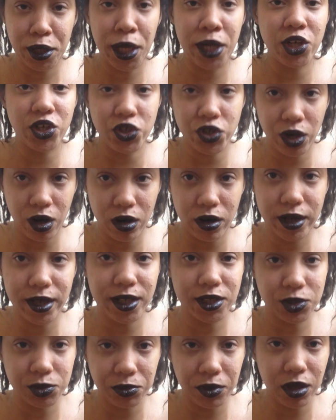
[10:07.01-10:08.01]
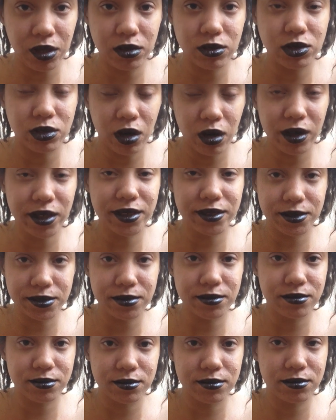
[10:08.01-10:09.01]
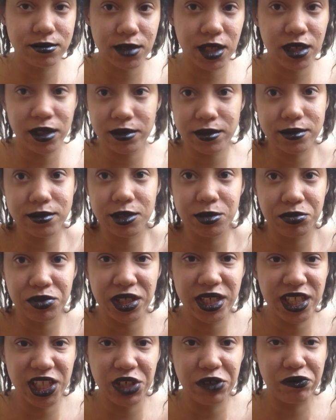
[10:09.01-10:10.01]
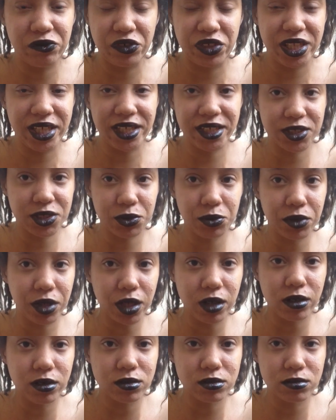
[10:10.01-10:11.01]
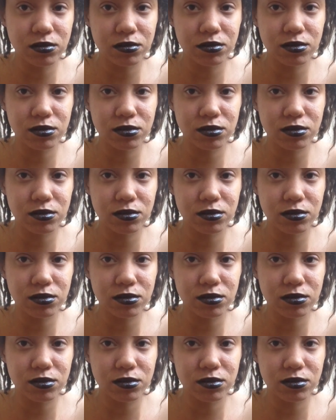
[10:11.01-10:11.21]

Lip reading: And dark as well. Dark is a completely different thing as well